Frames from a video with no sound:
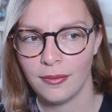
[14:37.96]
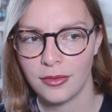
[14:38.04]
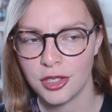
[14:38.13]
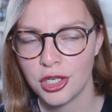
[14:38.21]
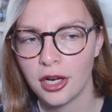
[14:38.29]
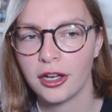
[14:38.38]

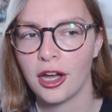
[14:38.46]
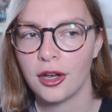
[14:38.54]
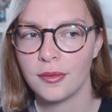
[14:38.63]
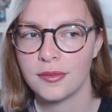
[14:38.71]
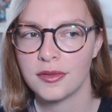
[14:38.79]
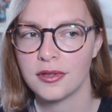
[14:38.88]
Sherlock
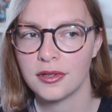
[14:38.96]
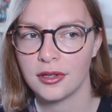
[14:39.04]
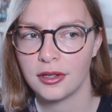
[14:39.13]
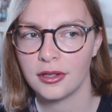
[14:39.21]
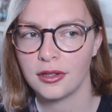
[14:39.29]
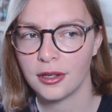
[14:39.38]
Holmes
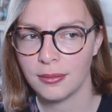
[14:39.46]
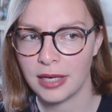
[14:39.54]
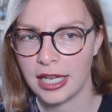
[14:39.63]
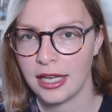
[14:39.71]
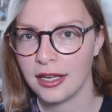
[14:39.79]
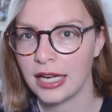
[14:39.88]

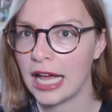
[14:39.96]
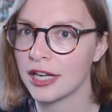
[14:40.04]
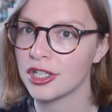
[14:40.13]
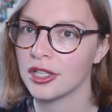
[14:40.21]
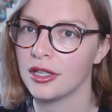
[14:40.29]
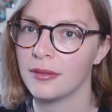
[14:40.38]
complete
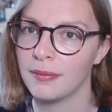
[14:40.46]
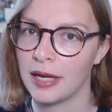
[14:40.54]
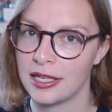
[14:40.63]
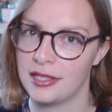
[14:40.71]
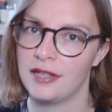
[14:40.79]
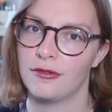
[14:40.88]
collection
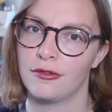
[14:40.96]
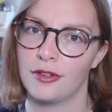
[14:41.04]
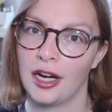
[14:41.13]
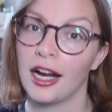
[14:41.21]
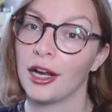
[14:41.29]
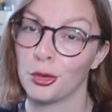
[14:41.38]
by Stephen
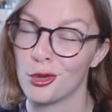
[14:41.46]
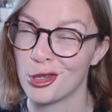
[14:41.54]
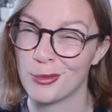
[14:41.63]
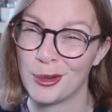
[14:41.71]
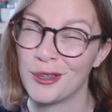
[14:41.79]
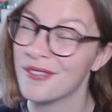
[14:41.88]
Fry on
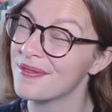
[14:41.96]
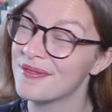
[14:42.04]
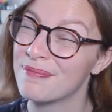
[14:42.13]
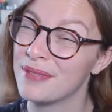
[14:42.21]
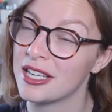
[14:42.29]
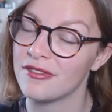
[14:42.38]
Audible.
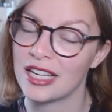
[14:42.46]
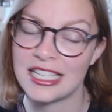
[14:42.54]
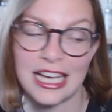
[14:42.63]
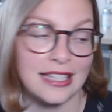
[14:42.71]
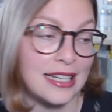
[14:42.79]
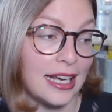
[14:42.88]
Bloody
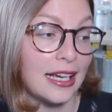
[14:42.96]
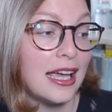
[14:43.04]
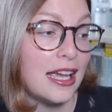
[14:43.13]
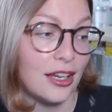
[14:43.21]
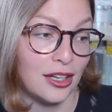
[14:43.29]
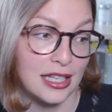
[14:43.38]
fantastic.
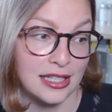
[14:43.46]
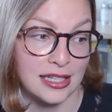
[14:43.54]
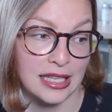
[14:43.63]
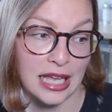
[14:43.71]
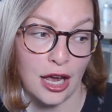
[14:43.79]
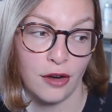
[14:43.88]
Could listen
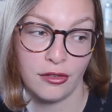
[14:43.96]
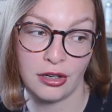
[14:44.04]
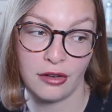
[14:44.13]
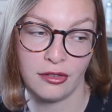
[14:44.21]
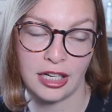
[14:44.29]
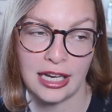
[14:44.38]
to that over and
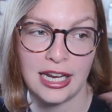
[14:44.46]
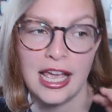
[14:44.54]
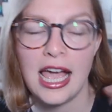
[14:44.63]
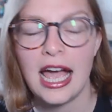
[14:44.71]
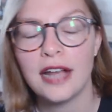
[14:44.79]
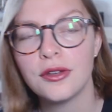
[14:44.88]
over again.
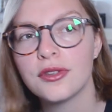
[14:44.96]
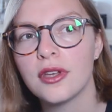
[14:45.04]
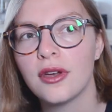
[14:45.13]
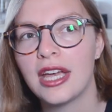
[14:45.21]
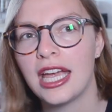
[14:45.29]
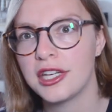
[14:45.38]
And
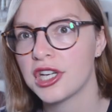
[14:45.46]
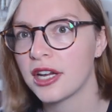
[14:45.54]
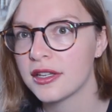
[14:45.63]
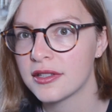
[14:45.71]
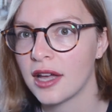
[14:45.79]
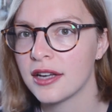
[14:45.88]
also
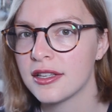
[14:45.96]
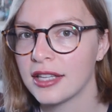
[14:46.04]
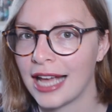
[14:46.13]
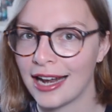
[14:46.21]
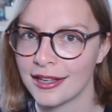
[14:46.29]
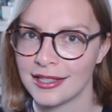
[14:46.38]
Hitchhiker's Guide to the
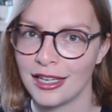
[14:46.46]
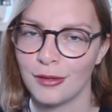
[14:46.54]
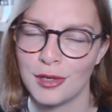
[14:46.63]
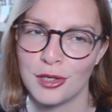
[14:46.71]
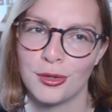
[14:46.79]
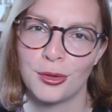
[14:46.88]
Galaxy,
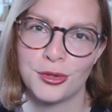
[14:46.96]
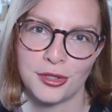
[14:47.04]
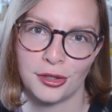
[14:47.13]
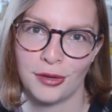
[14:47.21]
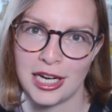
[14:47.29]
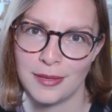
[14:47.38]
which is
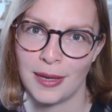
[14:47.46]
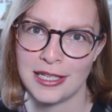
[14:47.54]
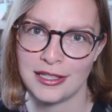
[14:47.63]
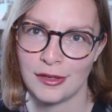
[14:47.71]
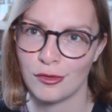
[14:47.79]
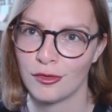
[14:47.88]
also narrated by
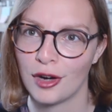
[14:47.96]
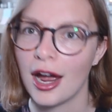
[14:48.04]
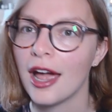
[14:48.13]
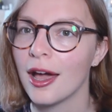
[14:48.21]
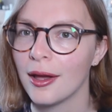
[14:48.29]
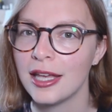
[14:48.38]
Stephen
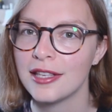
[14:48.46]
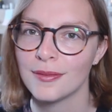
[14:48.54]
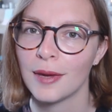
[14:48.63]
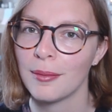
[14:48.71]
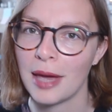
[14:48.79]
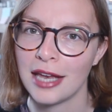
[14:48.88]
Fry. He's
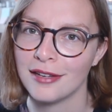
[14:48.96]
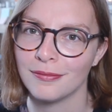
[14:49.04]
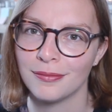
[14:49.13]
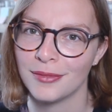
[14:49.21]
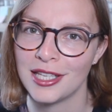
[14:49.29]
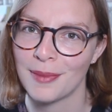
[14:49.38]
my main
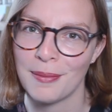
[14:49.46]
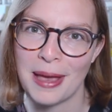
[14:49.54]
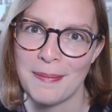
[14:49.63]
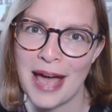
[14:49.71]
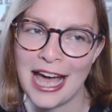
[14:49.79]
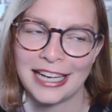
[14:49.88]

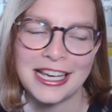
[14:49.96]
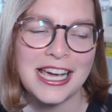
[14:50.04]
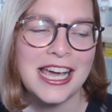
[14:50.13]
man.